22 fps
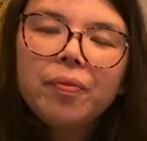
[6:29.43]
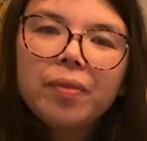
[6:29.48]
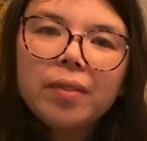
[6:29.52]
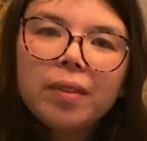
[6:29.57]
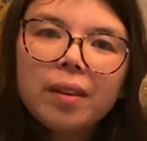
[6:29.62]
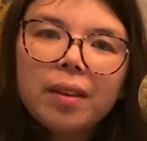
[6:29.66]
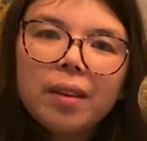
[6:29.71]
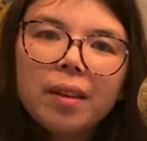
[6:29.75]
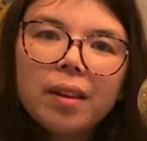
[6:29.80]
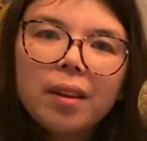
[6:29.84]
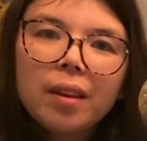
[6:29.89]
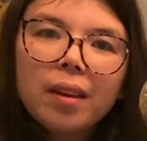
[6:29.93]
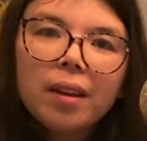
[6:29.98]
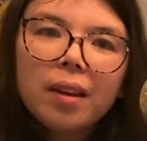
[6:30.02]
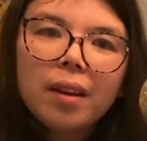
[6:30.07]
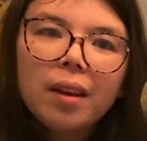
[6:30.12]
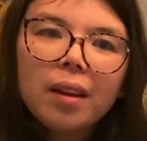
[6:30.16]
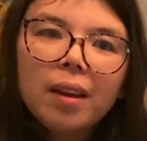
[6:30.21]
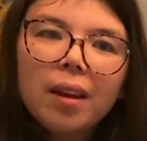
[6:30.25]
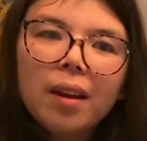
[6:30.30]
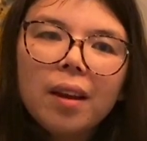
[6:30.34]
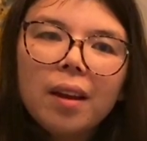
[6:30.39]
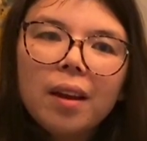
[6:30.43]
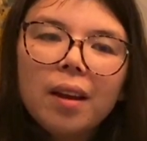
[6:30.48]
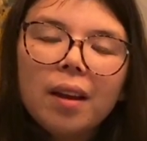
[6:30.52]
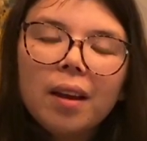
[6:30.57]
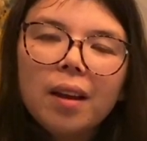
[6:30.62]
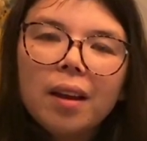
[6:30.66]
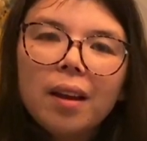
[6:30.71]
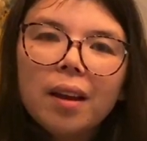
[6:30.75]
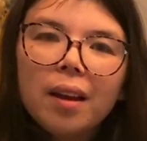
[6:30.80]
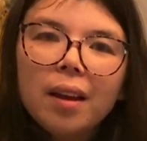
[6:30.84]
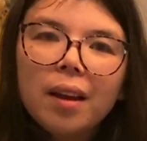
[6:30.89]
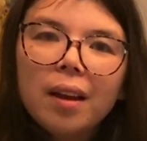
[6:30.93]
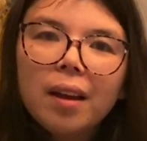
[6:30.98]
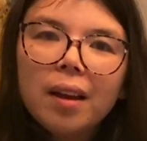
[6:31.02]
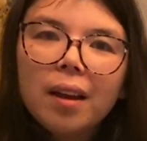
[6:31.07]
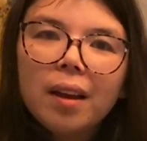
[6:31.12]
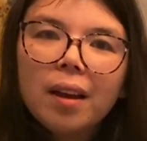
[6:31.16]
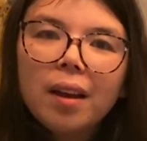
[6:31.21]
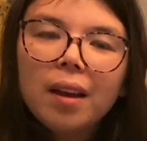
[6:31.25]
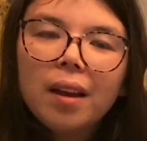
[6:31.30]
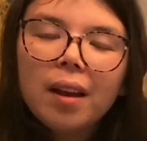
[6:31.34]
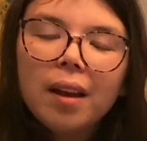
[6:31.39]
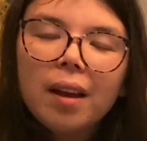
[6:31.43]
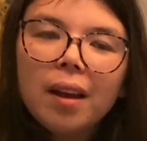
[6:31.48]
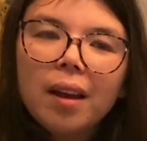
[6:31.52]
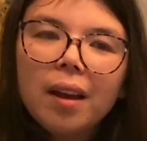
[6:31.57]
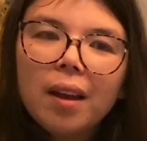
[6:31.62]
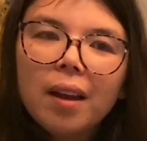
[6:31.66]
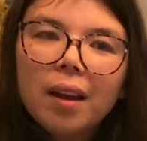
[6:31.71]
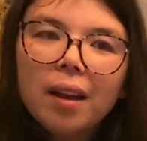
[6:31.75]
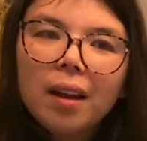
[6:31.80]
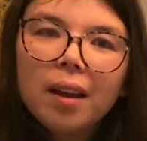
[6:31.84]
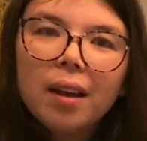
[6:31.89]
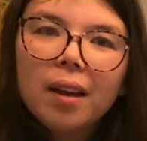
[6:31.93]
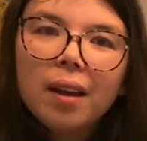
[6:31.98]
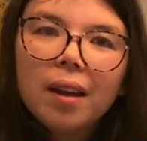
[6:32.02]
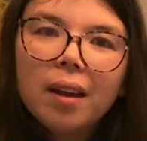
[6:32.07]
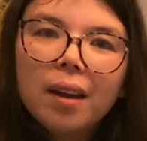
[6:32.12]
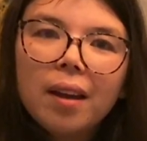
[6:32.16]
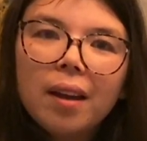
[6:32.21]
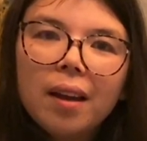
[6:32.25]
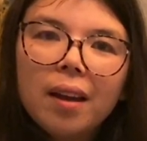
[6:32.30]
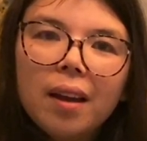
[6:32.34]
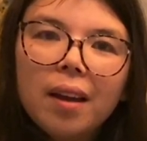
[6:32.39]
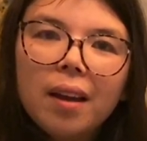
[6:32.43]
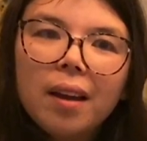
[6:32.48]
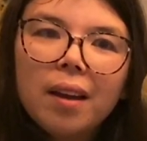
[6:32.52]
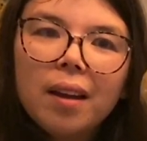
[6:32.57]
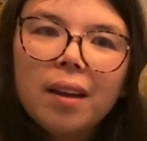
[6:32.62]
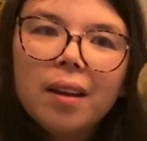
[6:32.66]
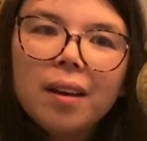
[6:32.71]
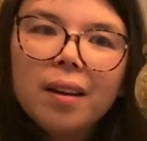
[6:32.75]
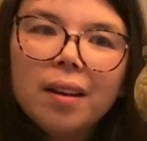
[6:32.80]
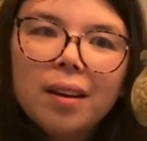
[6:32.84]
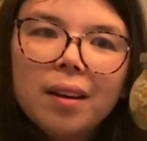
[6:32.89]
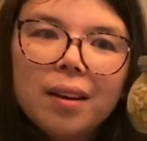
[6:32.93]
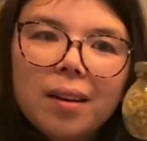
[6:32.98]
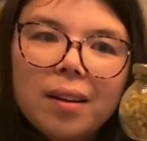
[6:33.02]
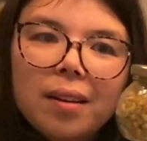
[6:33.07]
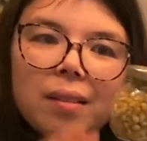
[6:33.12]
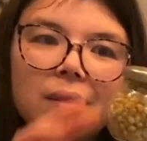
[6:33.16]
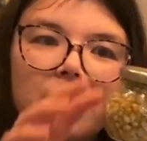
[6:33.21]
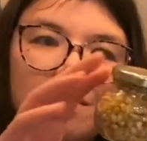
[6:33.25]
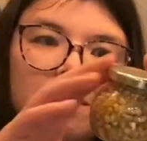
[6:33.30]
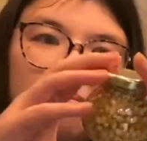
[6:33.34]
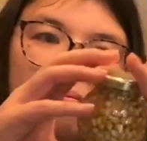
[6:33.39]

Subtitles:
(no one is talking)